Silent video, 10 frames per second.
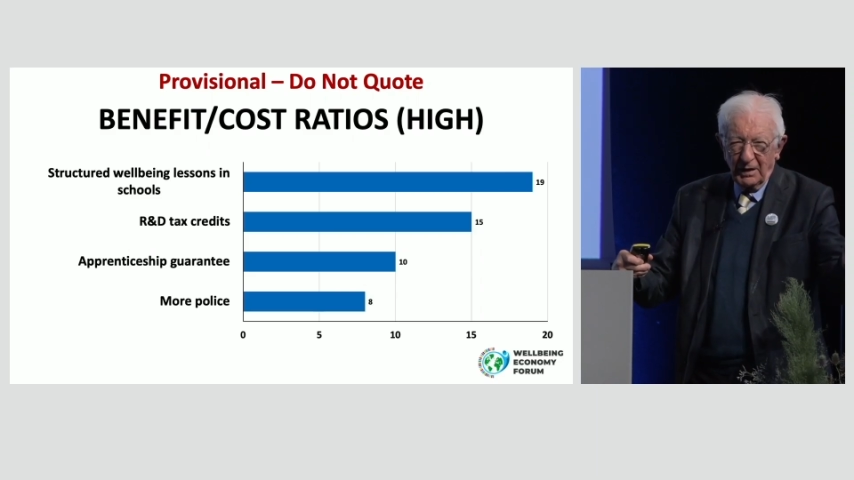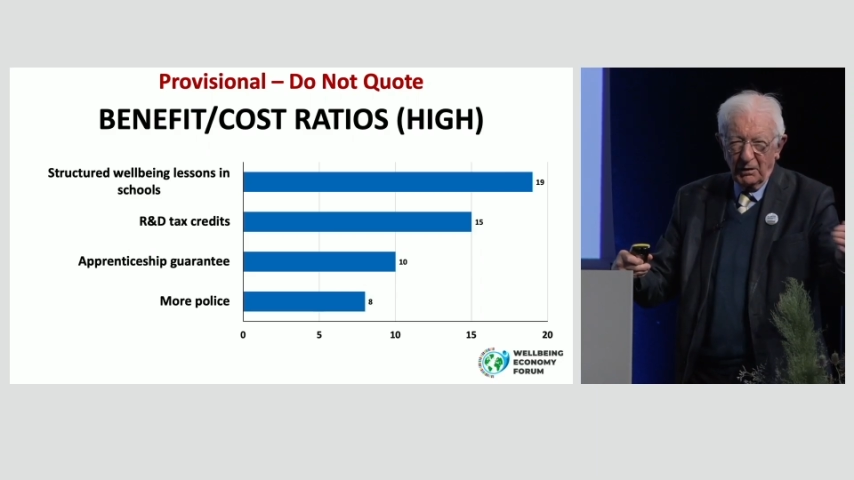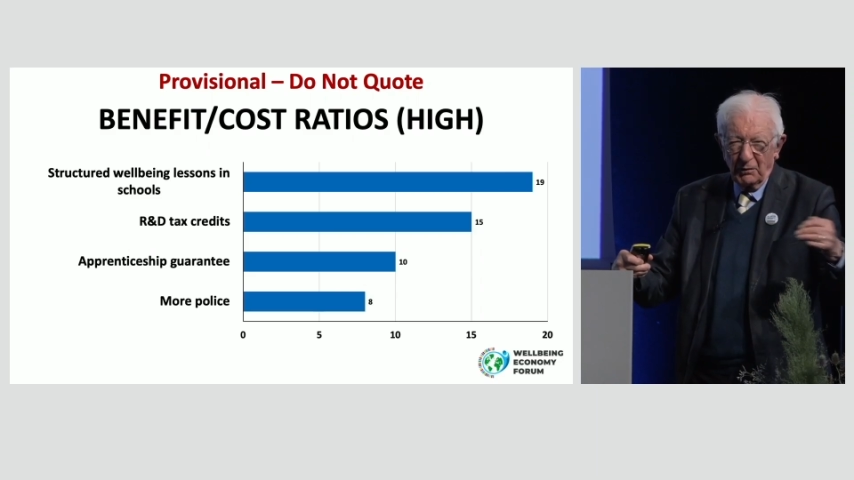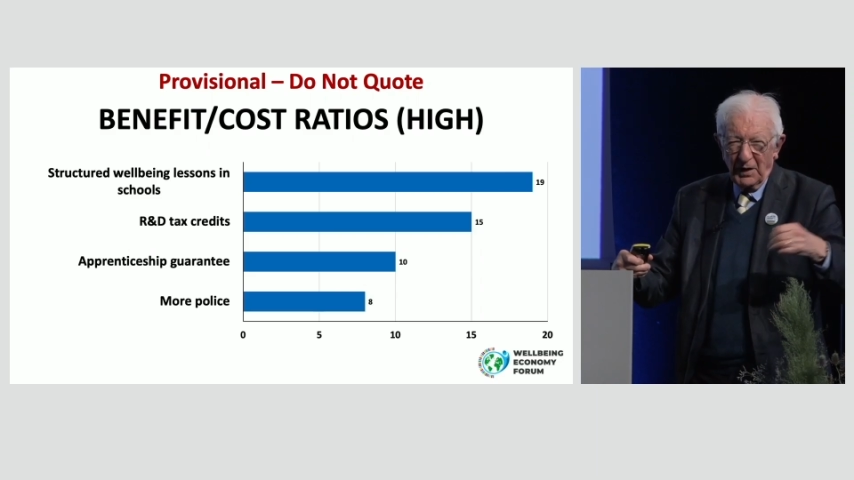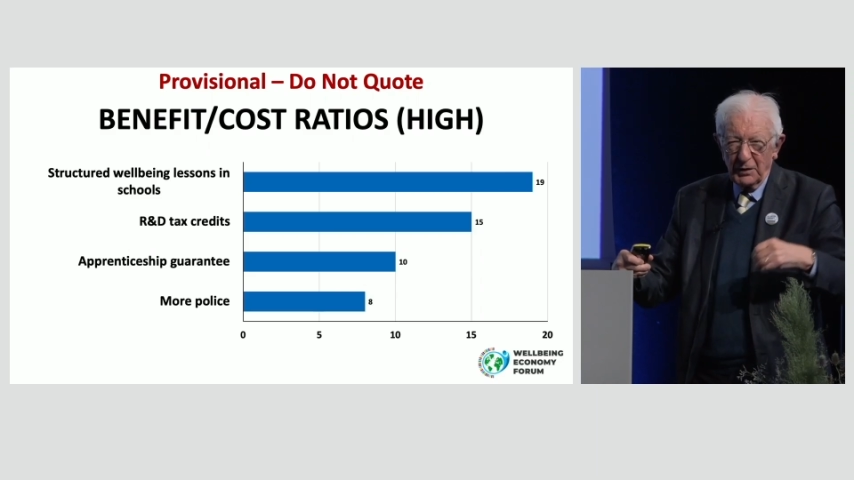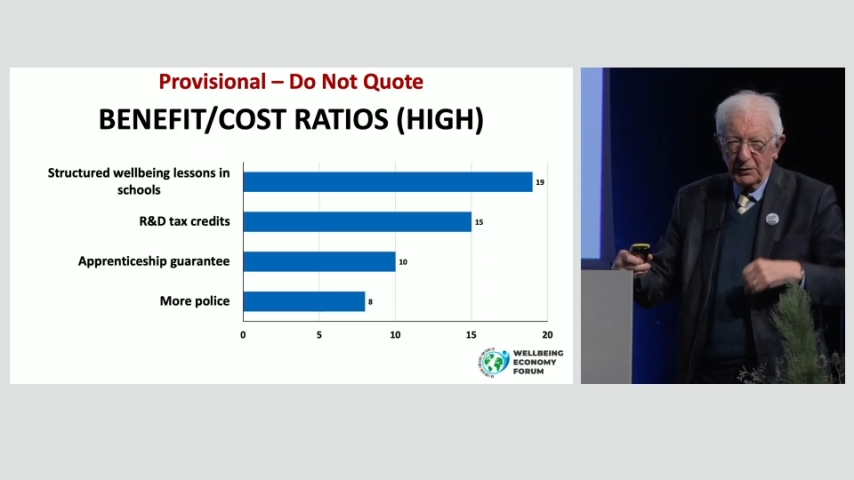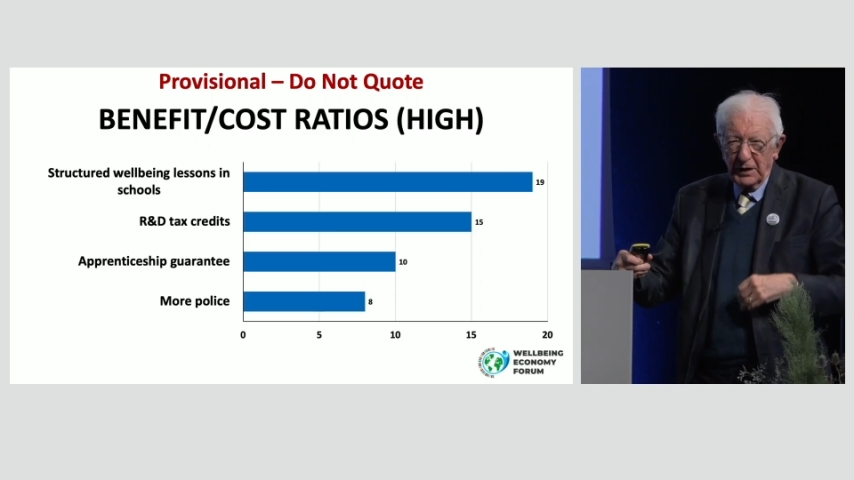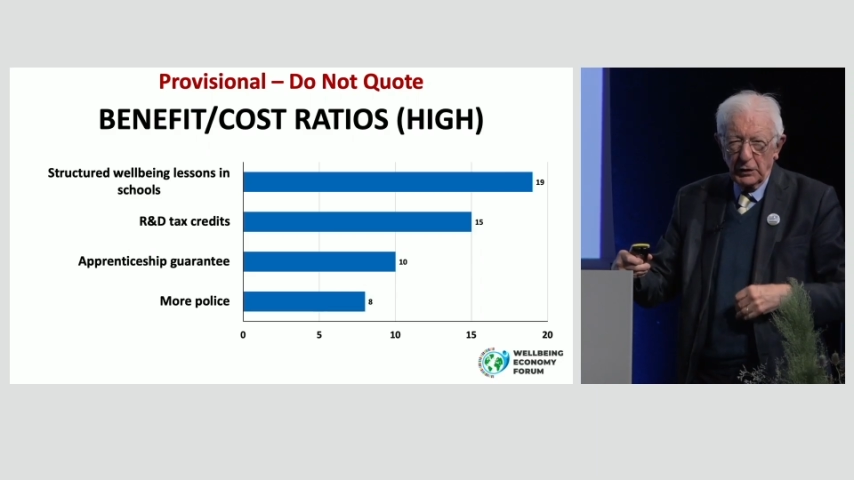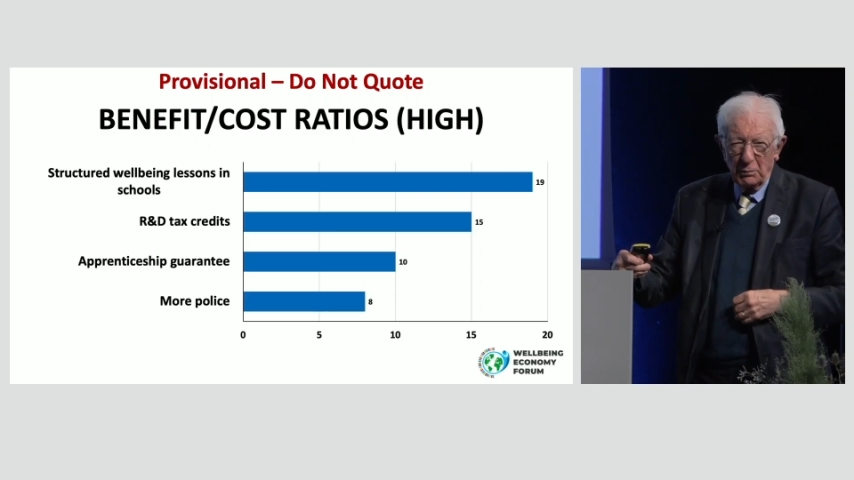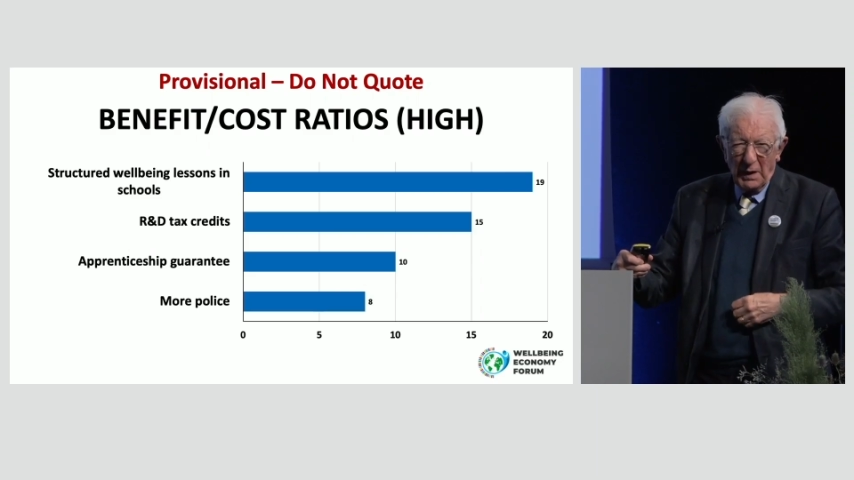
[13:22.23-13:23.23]
where you
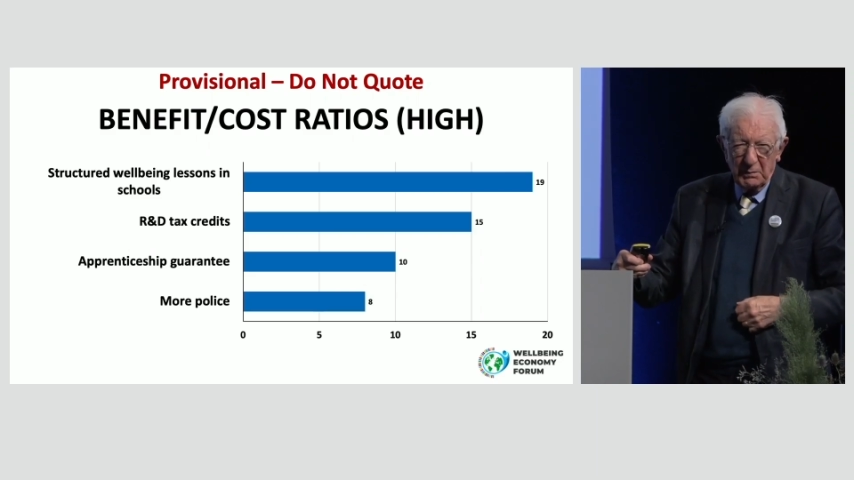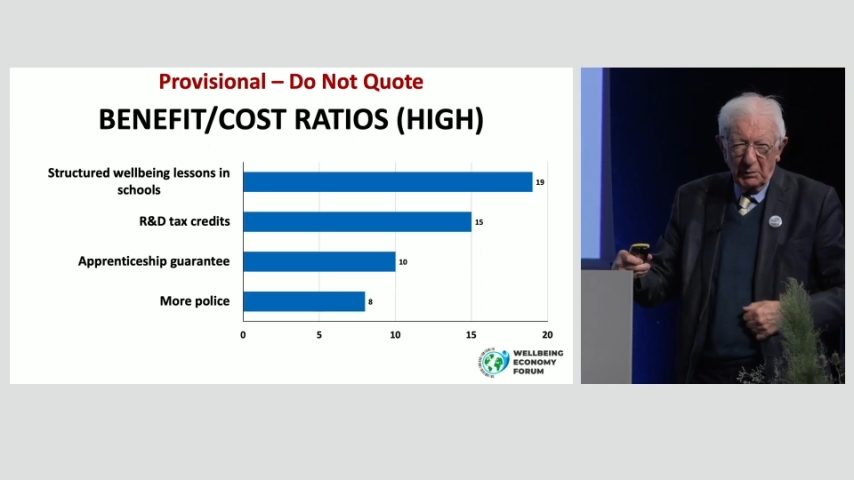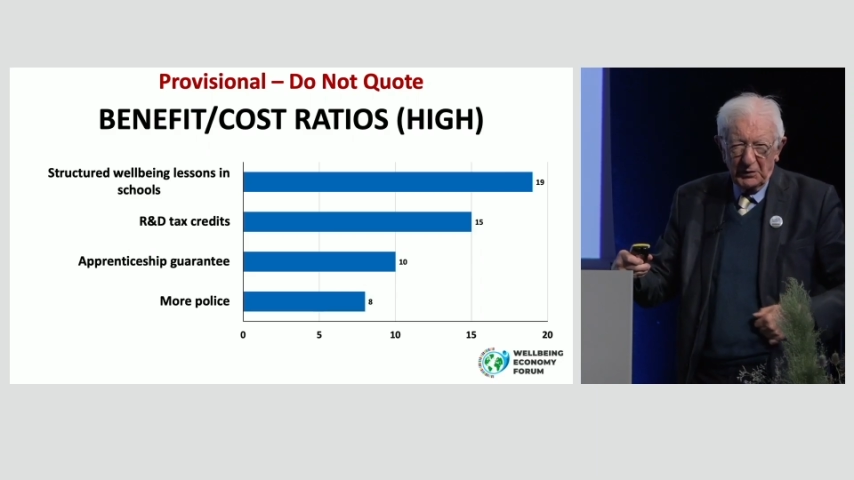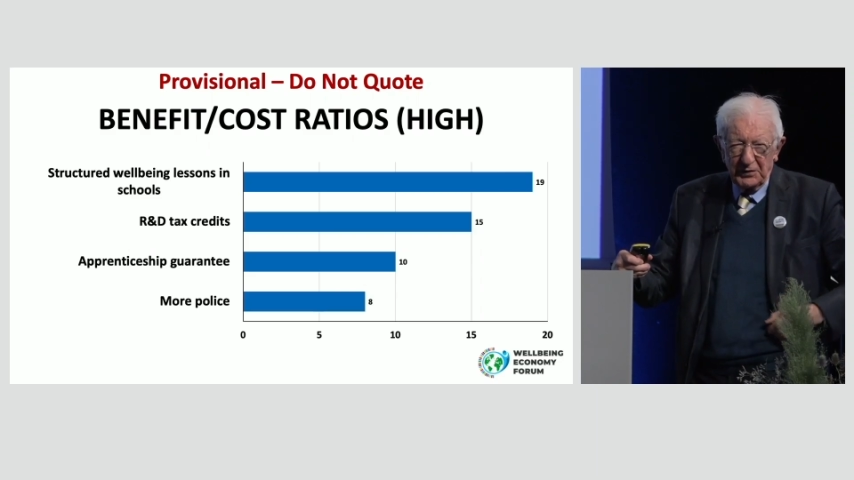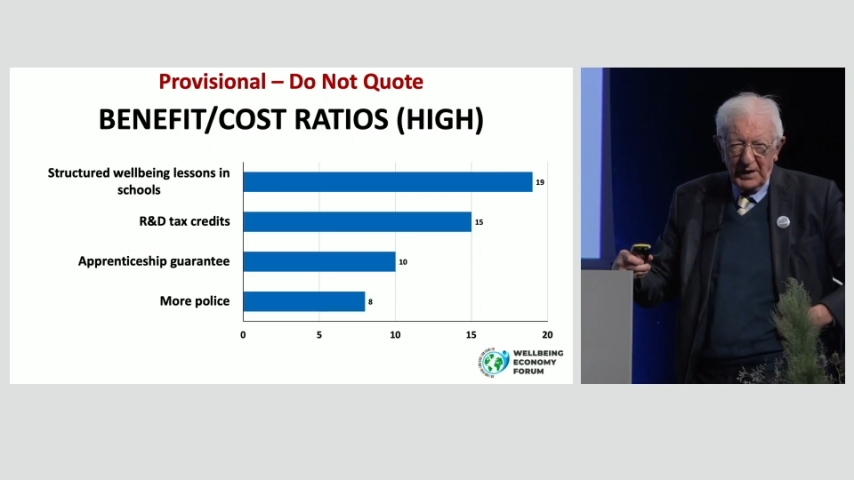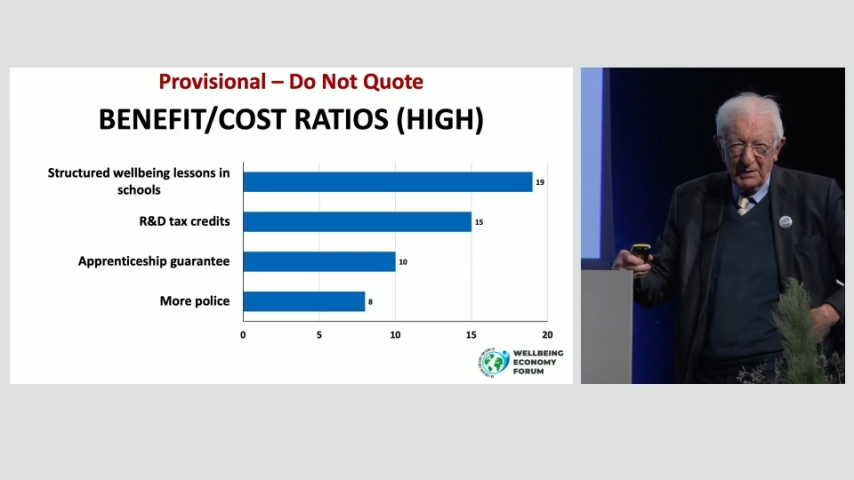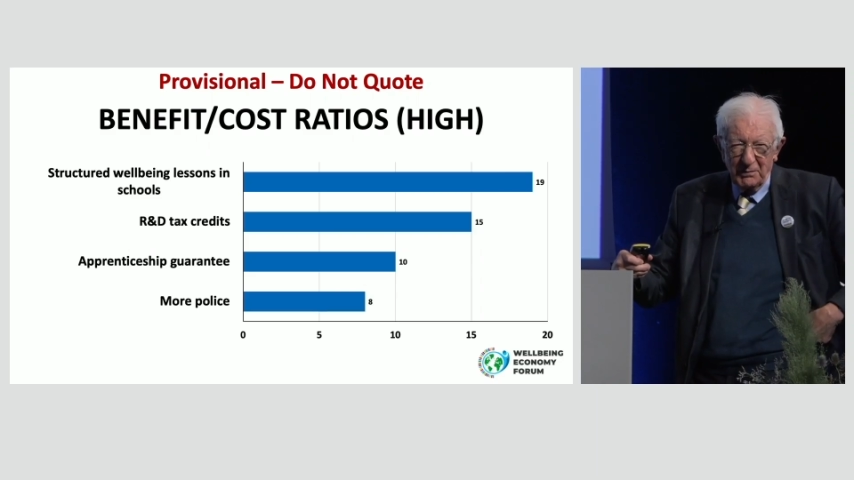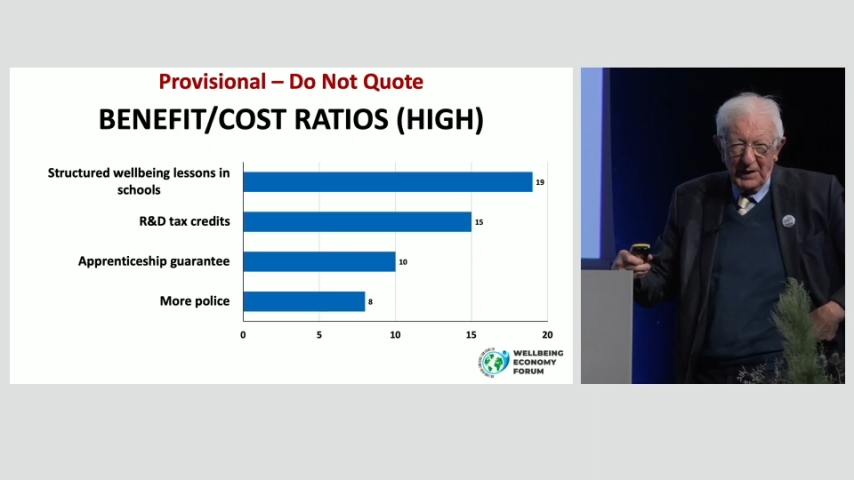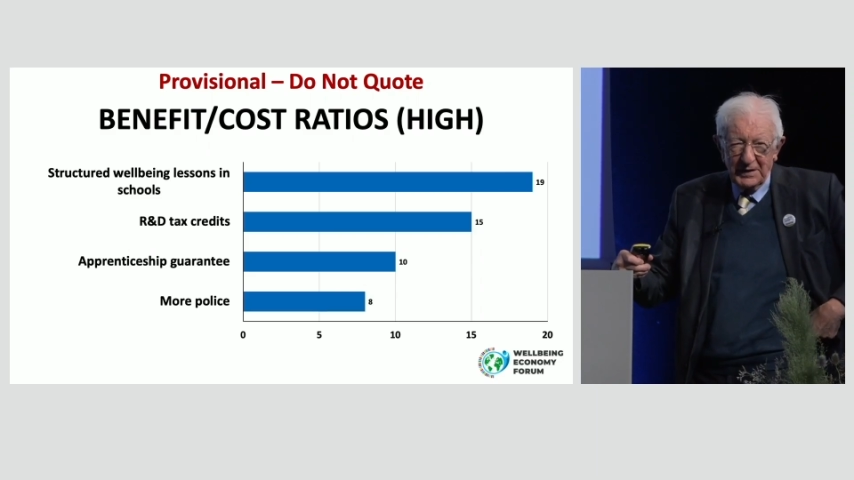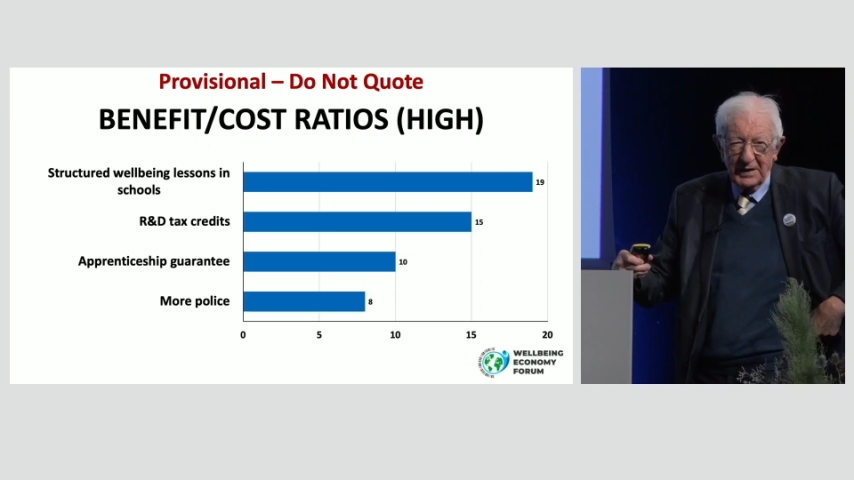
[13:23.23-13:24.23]
think you might be able to save
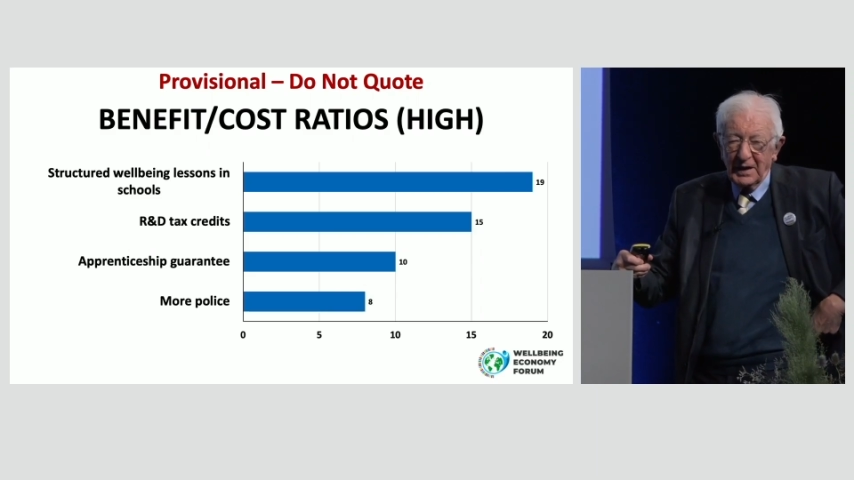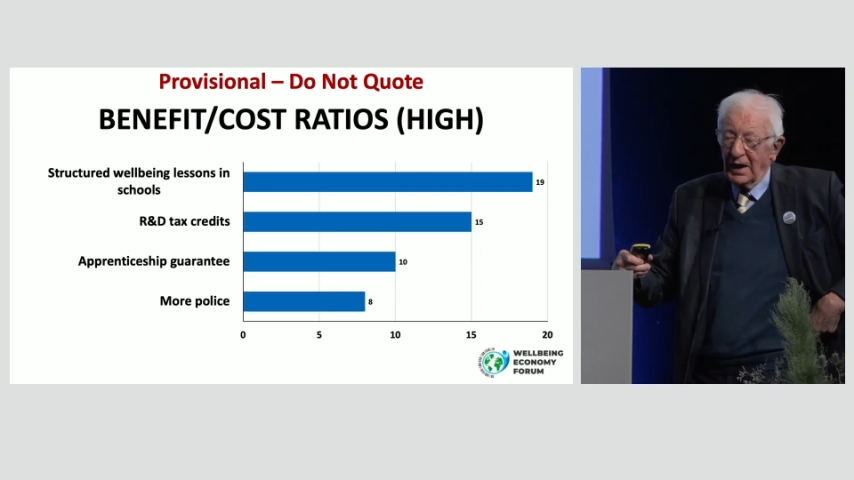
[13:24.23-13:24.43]
money.